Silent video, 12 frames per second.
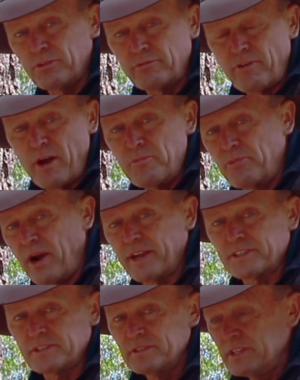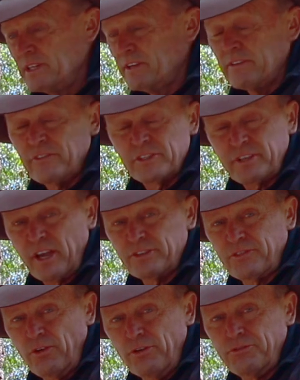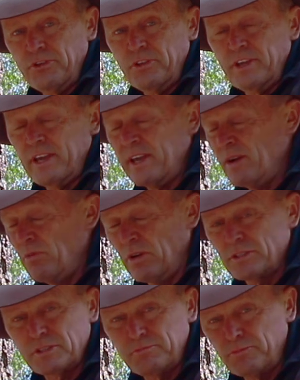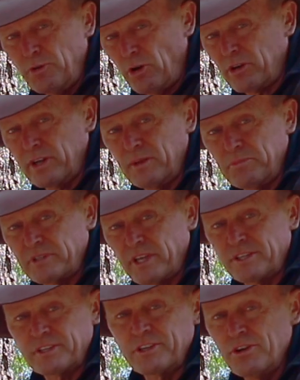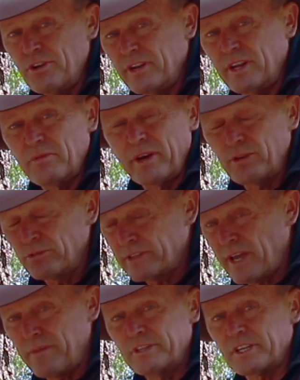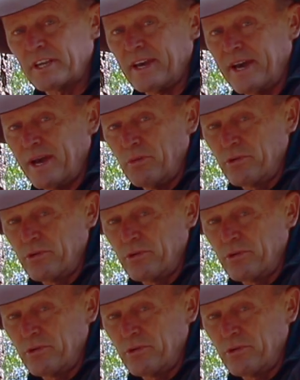or a rope breaks, this goes flying through the air, well, it's not going to potentially hurt anyone or damage your car,